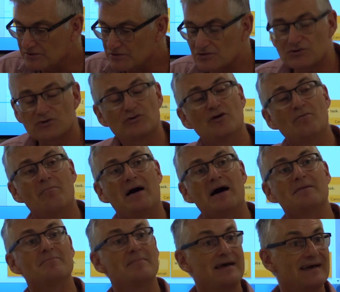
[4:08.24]
Just to
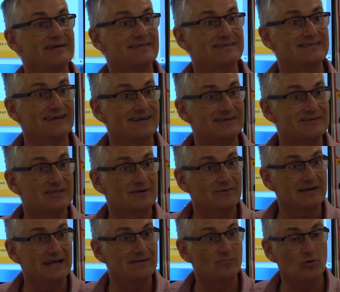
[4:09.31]
remind me as a teacher that we
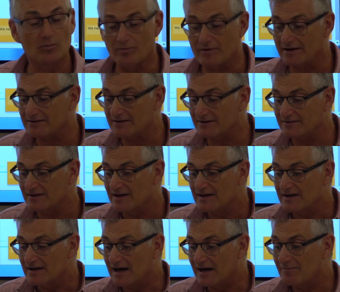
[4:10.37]
need more practice.
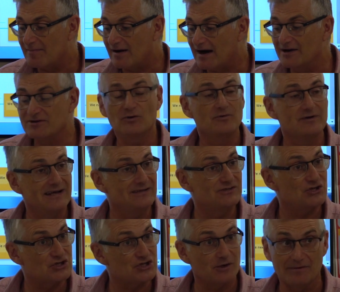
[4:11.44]
I don't need
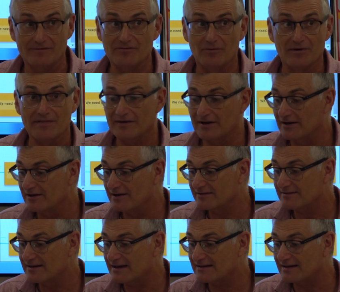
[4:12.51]
to show everyone in the class
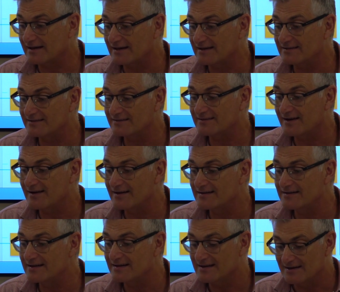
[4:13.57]
that. I can just
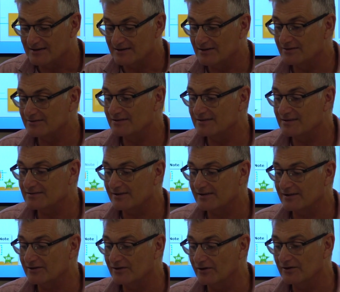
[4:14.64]
hide it using this
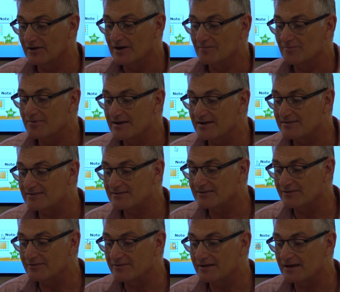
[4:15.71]
icon, but it's
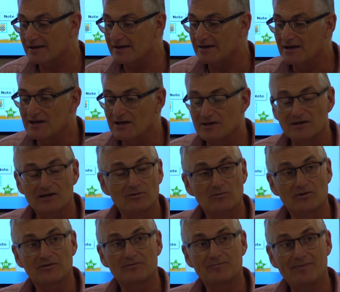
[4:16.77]
still there.
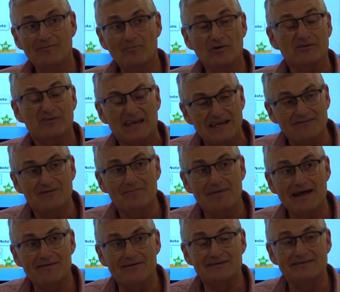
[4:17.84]
What's even
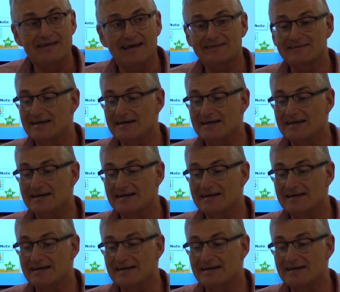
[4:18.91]
better is next